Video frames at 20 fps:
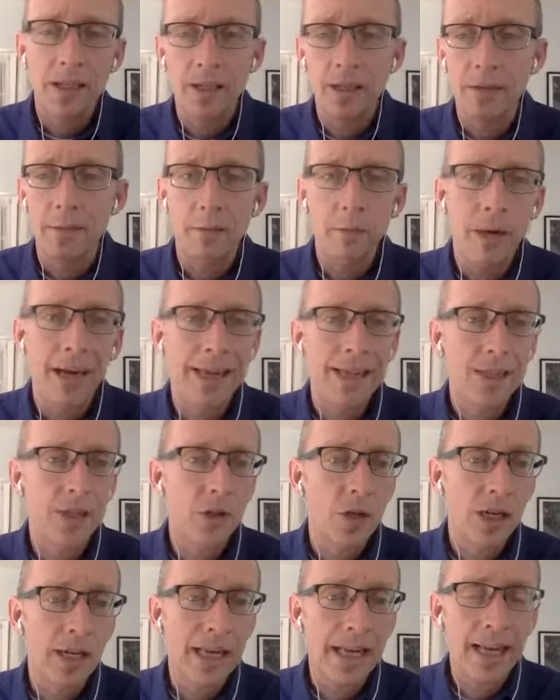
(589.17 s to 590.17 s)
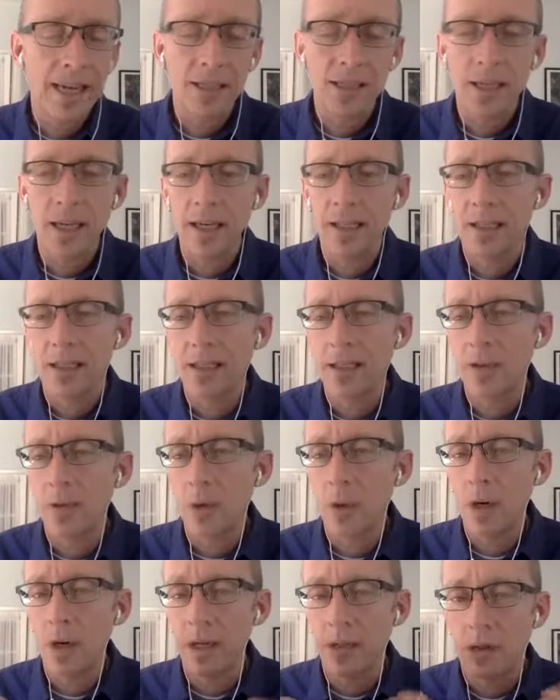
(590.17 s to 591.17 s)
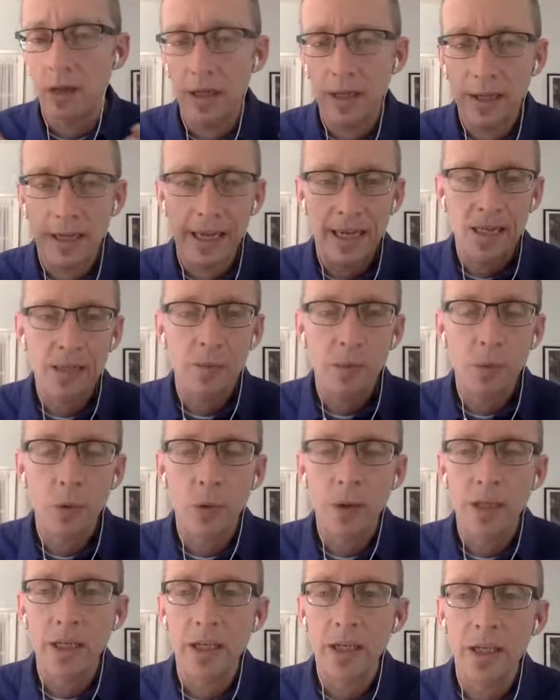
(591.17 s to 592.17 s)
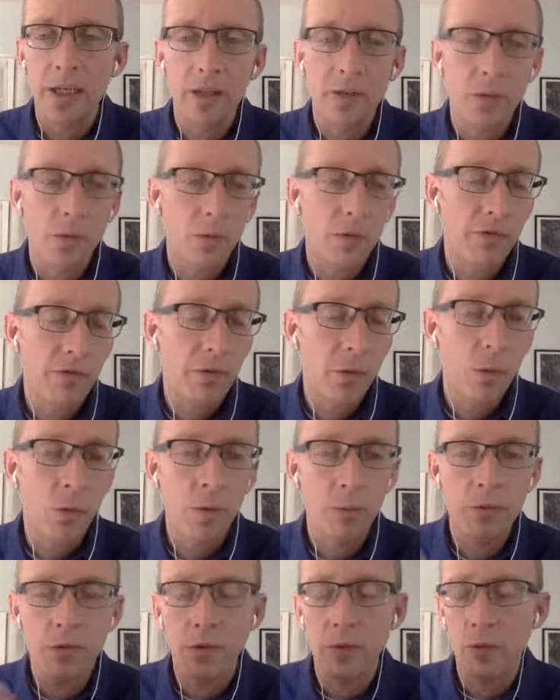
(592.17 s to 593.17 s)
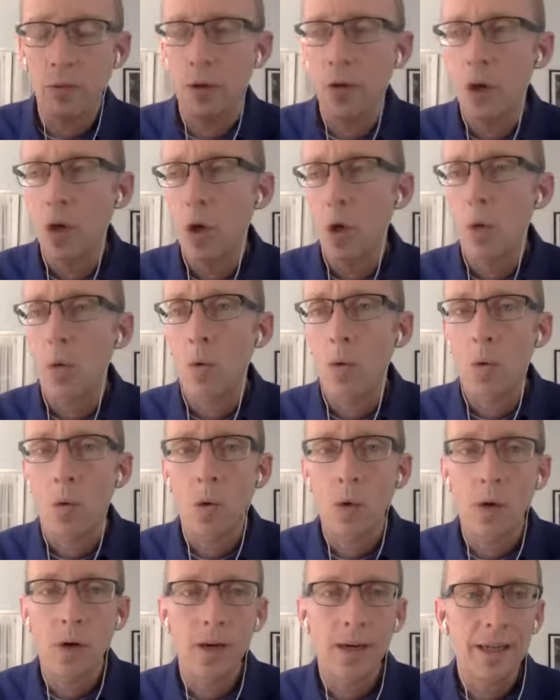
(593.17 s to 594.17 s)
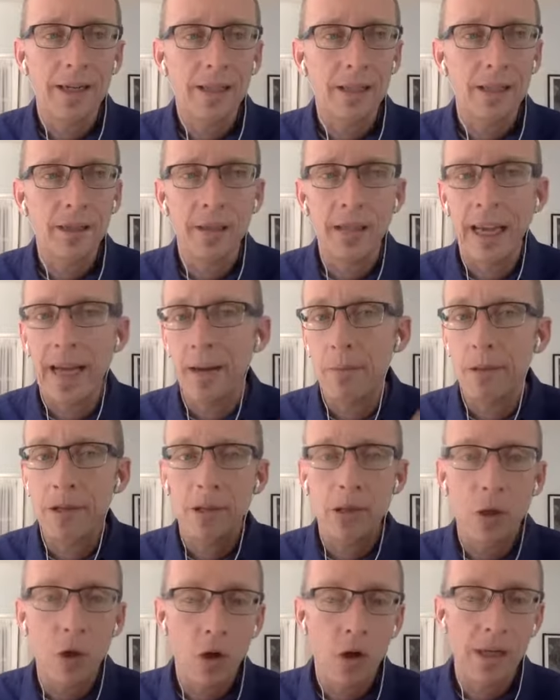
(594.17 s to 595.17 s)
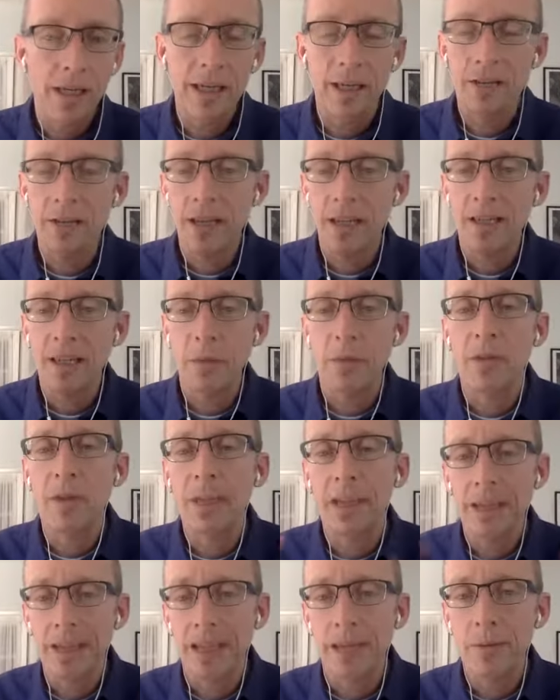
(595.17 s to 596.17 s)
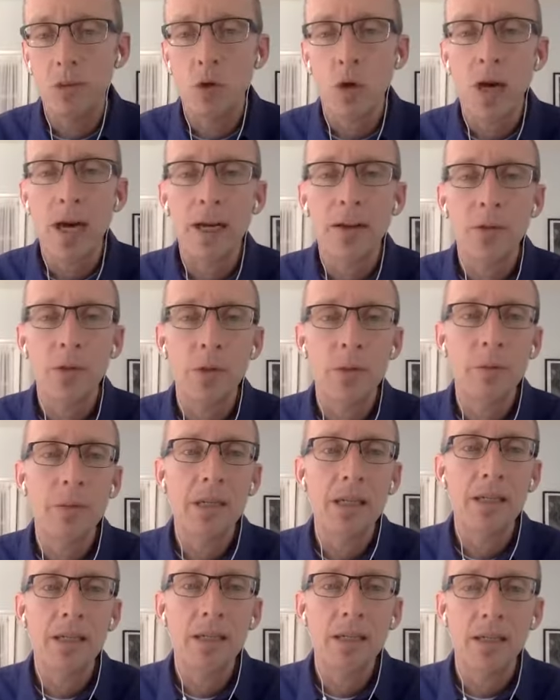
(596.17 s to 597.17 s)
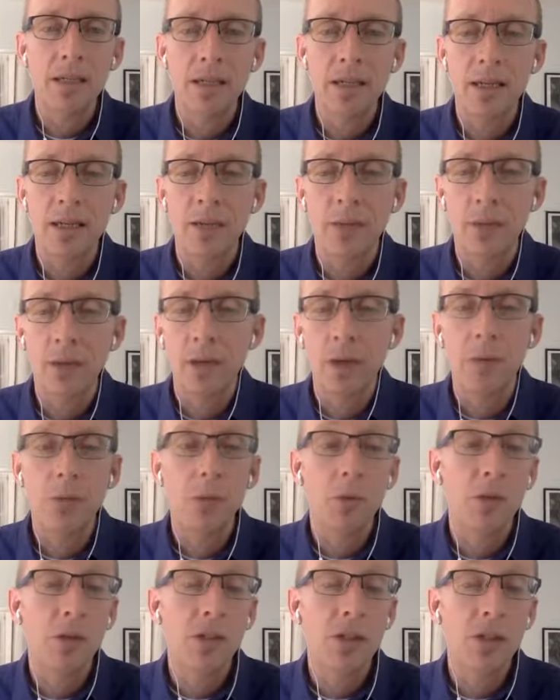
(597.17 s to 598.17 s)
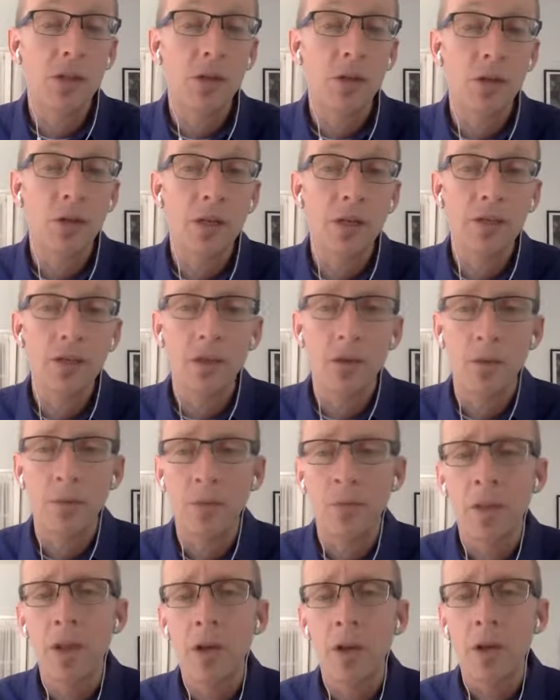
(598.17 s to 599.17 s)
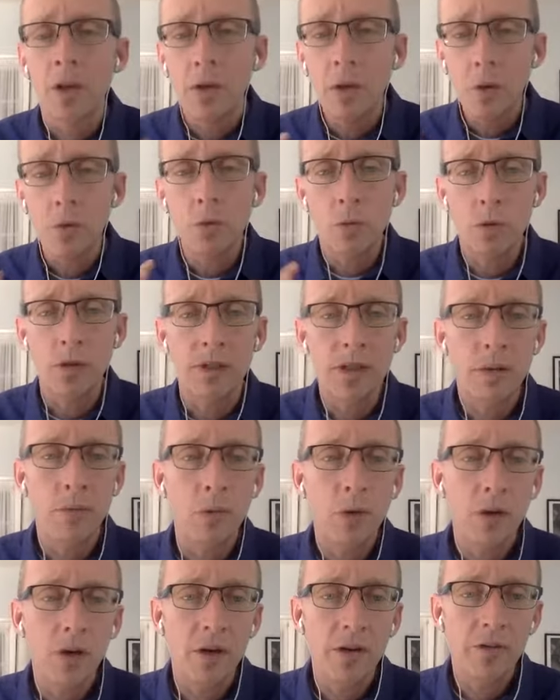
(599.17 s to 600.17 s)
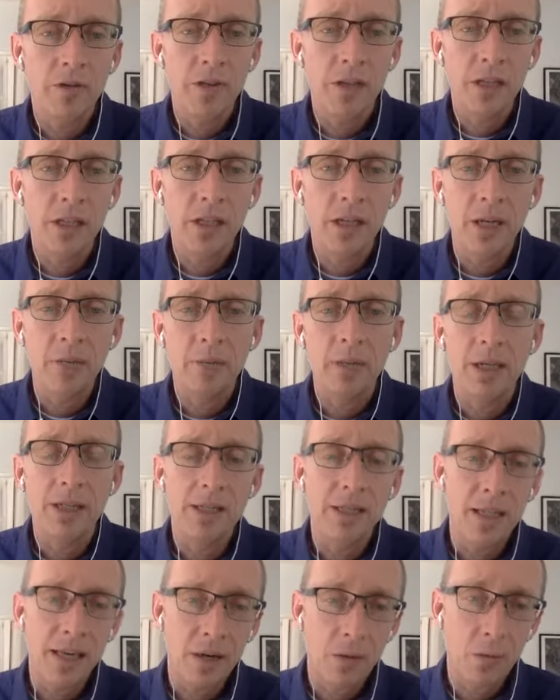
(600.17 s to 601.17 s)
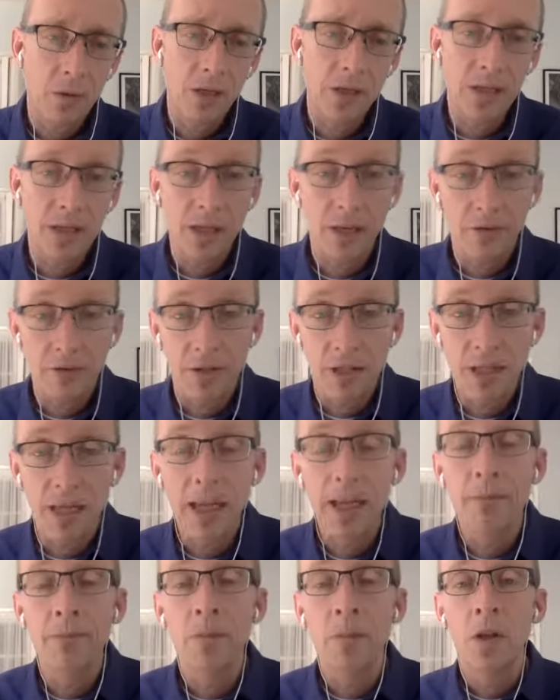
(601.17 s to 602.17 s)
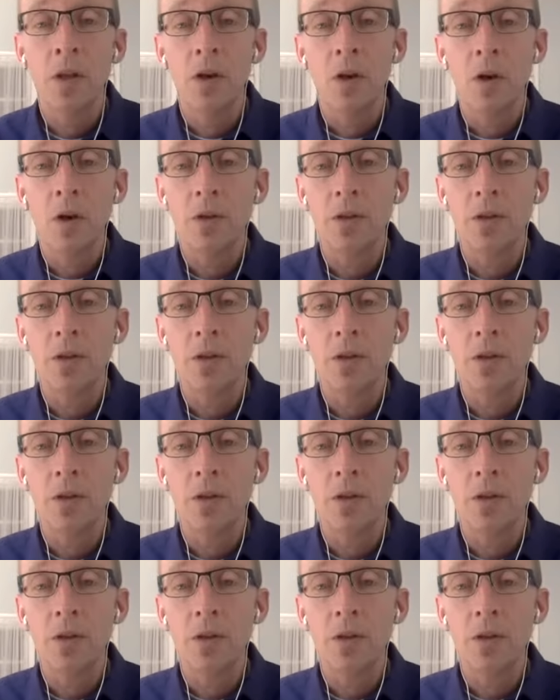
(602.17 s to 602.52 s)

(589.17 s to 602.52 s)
bots trying to access it, or trying to exploit it, or forms, or admin login, that type of thing. It keeps track of those pieces and really helps you with security. So those were a number of the updates that I wanted to cover today on